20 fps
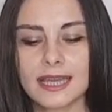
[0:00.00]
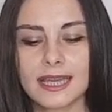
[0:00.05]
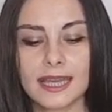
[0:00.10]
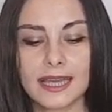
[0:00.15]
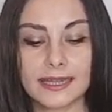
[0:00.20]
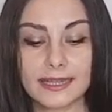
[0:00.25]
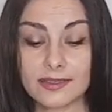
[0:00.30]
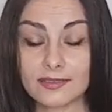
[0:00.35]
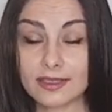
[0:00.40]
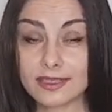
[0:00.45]

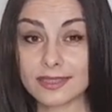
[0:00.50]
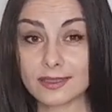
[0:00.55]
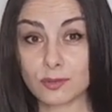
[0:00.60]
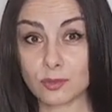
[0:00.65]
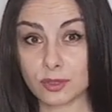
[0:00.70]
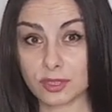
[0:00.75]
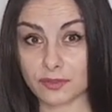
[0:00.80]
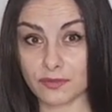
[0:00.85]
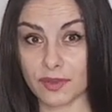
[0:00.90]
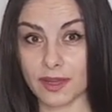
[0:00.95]
And
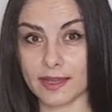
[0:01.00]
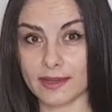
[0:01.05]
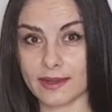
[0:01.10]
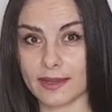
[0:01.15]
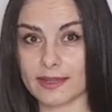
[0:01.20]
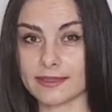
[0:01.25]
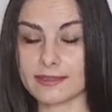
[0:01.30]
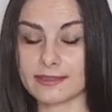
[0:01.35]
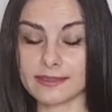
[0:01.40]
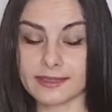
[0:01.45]
everything was fine.
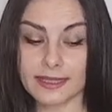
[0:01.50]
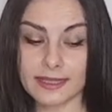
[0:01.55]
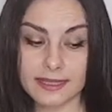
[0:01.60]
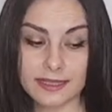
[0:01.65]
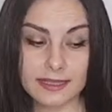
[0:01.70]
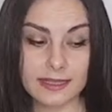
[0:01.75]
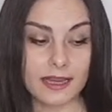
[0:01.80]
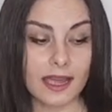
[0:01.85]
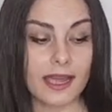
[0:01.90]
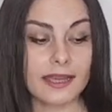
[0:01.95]
I
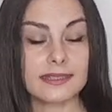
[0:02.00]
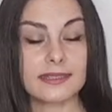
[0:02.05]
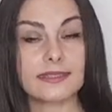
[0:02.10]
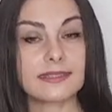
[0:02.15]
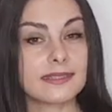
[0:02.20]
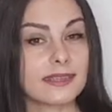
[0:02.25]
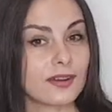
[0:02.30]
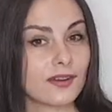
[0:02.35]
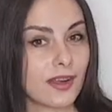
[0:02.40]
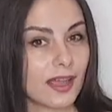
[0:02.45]
think I
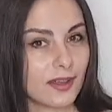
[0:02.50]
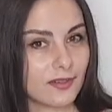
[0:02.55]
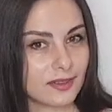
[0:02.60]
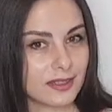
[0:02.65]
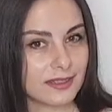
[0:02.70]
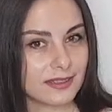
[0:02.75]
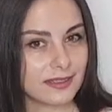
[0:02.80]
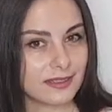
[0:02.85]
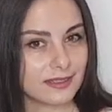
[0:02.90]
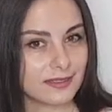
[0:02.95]
did there
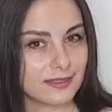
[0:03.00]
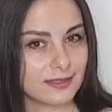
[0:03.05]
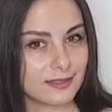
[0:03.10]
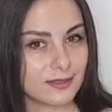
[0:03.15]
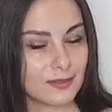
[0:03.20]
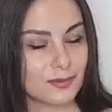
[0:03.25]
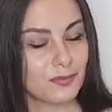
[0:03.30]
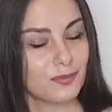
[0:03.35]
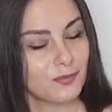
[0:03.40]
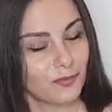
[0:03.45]
everything
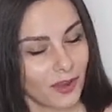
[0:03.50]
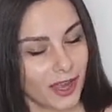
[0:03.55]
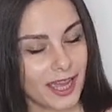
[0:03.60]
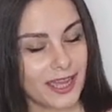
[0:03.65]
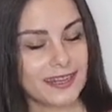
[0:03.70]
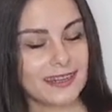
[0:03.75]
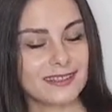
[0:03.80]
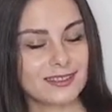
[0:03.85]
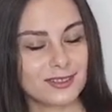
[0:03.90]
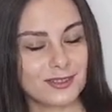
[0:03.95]

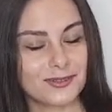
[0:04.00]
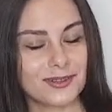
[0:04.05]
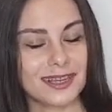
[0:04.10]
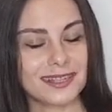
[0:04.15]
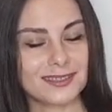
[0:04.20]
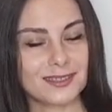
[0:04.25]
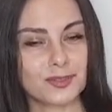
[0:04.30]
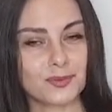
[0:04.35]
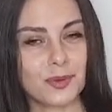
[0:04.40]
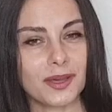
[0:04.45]
fine and
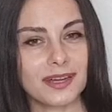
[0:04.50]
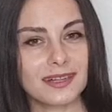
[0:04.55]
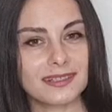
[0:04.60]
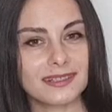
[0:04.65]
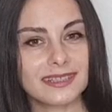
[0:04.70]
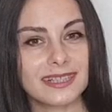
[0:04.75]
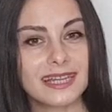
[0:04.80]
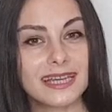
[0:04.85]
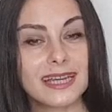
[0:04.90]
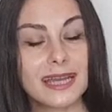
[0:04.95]
correct as
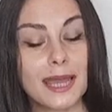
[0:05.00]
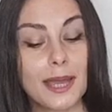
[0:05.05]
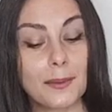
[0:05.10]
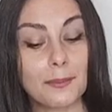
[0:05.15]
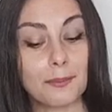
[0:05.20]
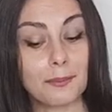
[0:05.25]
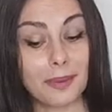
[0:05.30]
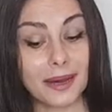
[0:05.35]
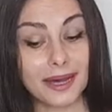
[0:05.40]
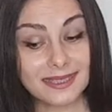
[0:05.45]
well.
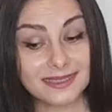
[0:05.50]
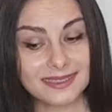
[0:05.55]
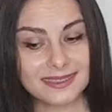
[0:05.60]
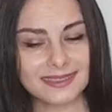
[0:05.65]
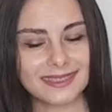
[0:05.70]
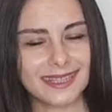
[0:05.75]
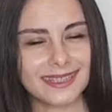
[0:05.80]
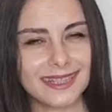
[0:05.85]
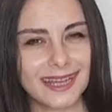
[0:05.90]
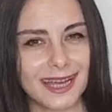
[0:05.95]
But
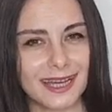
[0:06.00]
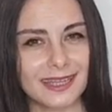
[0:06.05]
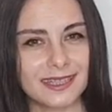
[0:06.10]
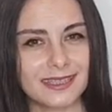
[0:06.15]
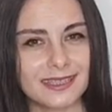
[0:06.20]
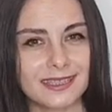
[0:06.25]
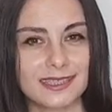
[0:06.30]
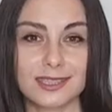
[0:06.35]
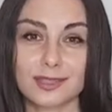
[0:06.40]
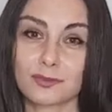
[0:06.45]
then
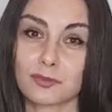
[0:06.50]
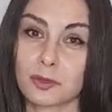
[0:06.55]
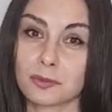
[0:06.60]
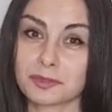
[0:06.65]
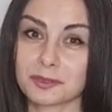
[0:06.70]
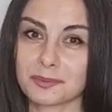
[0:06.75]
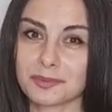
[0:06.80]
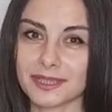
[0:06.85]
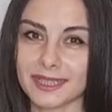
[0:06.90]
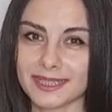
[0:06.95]
I
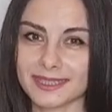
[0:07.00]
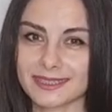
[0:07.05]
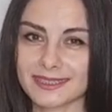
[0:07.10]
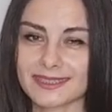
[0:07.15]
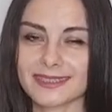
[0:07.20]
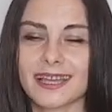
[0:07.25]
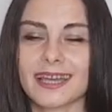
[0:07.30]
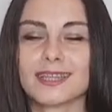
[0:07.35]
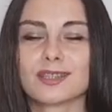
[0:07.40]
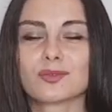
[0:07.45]
swapped
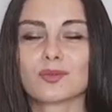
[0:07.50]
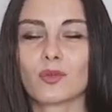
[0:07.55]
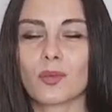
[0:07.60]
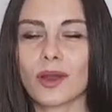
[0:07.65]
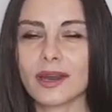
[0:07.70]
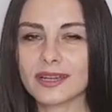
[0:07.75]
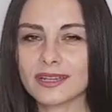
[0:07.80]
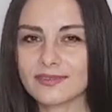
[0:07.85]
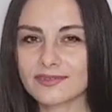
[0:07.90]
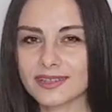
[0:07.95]
plants, and
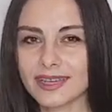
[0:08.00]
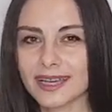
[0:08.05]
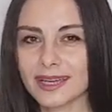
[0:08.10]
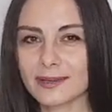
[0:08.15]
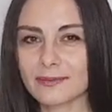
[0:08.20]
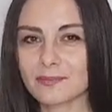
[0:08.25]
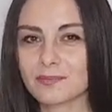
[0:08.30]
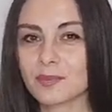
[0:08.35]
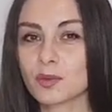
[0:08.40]
one of them,